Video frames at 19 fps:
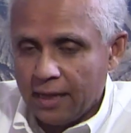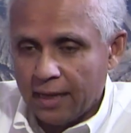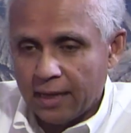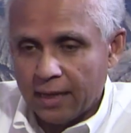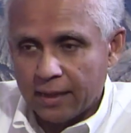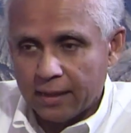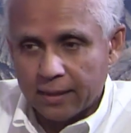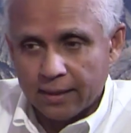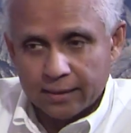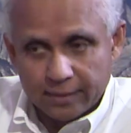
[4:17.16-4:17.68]

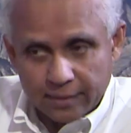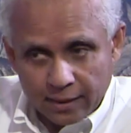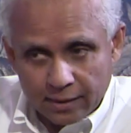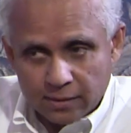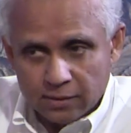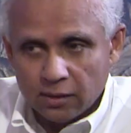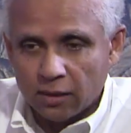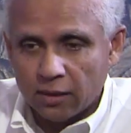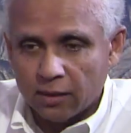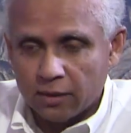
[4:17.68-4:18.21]
And at that
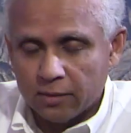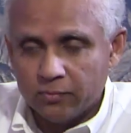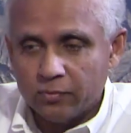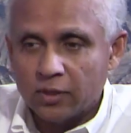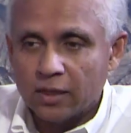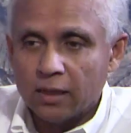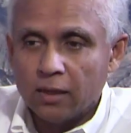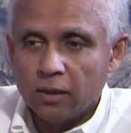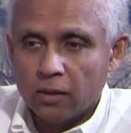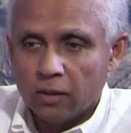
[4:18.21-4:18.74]
time,
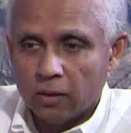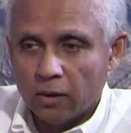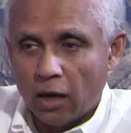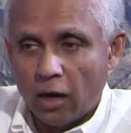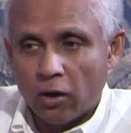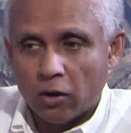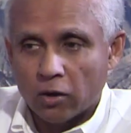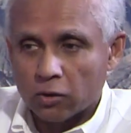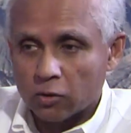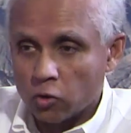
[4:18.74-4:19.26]

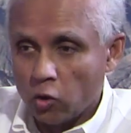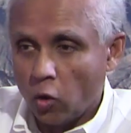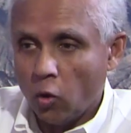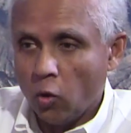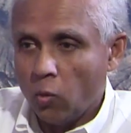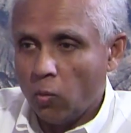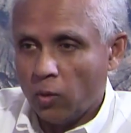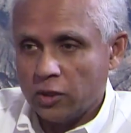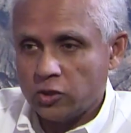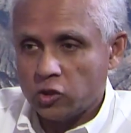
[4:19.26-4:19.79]
our goal
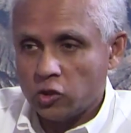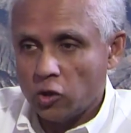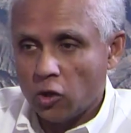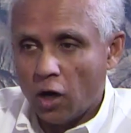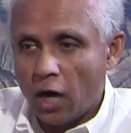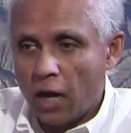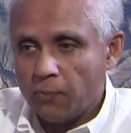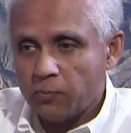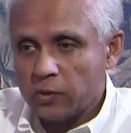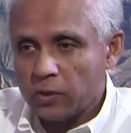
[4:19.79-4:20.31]
was to
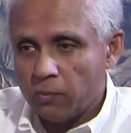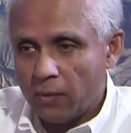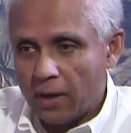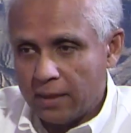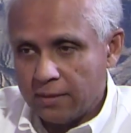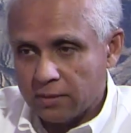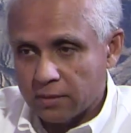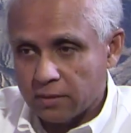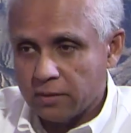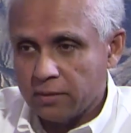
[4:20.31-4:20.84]

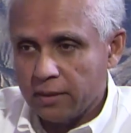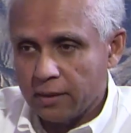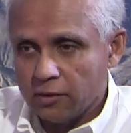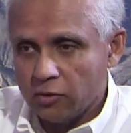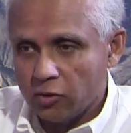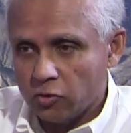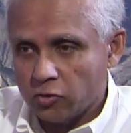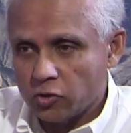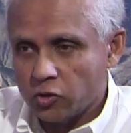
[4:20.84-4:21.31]
optimize the signals.